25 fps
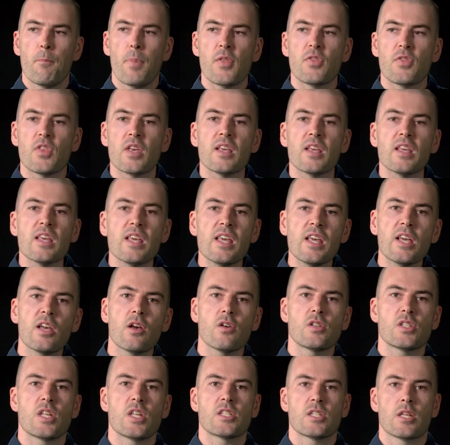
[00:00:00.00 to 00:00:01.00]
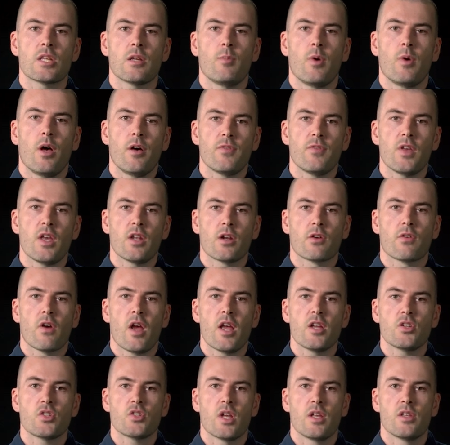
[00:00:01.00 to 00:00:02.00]
But the ecosystem of
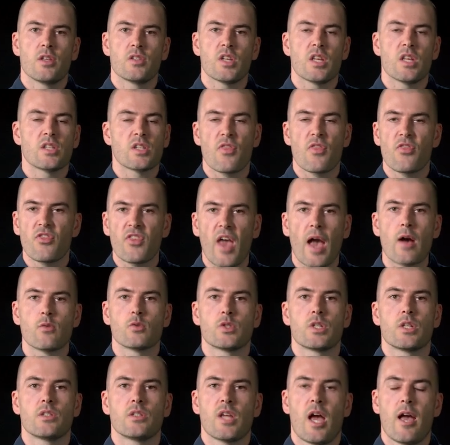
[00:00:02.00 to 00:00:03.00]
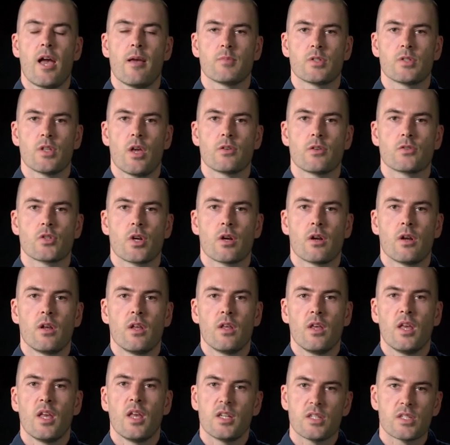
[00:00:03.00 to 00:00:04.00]
integrations is 1,000 times larger.
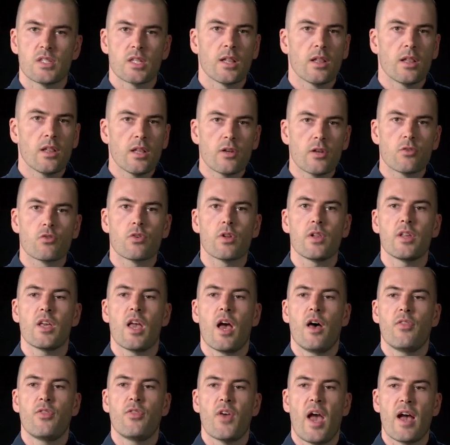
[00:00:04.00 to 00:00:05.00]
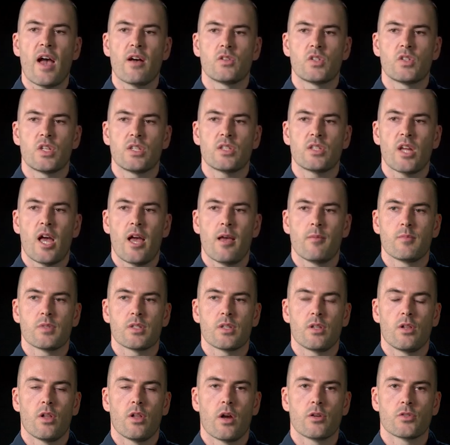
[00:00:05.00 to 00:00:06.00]
It is literally 1,000
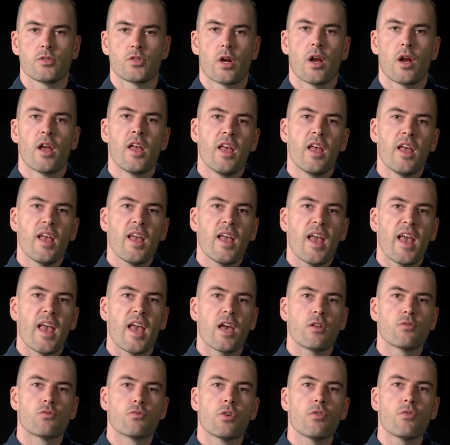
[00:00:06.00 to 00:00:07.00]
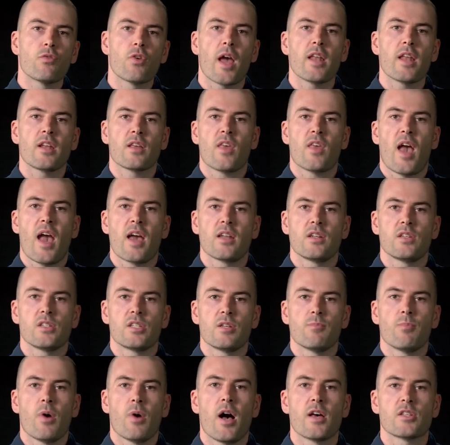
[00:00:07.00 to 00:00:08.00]
times larger. And rewriting that is
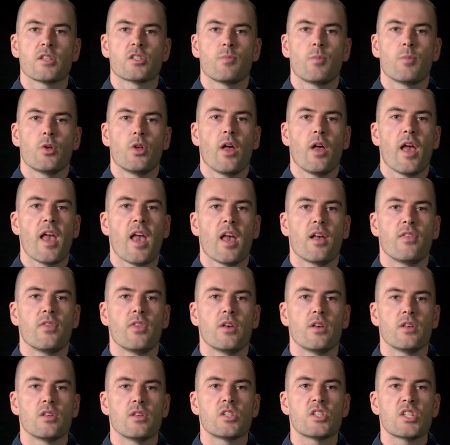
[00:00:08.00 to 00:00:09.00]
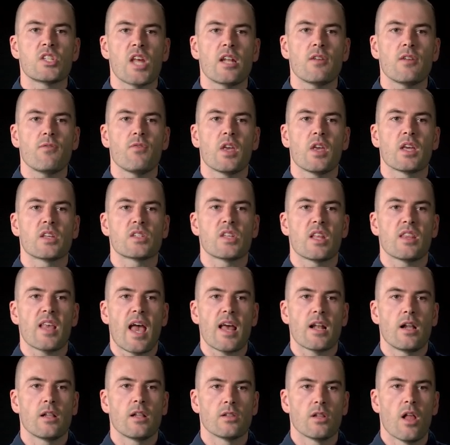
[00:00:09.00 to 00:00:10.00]
impossible. And the set of things that
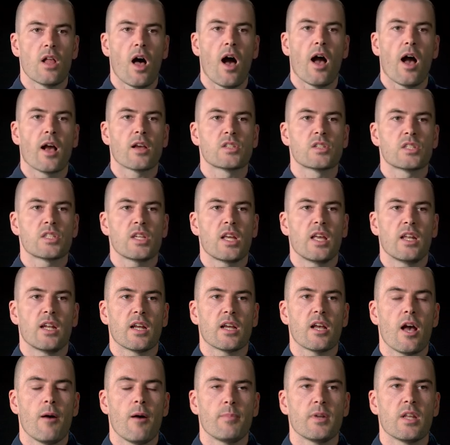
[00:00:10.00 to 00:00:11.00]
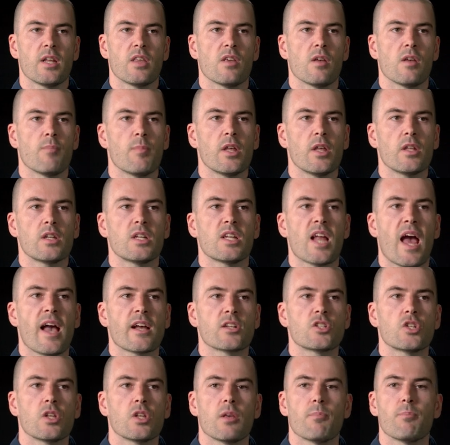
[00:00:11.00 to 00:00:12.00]
that unlocks in a company, the ability to
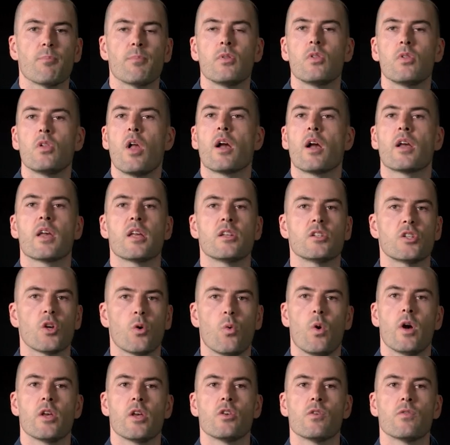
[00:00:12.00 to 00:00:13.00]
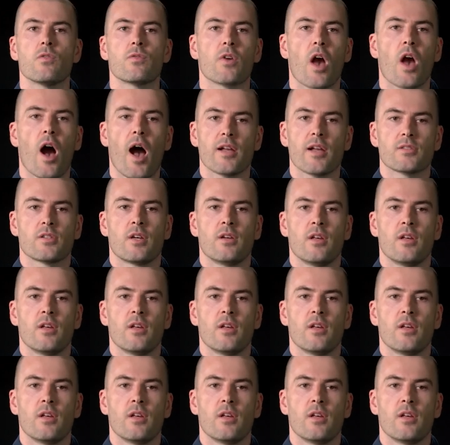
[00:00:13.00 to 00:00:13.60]
actually plug into what you've got,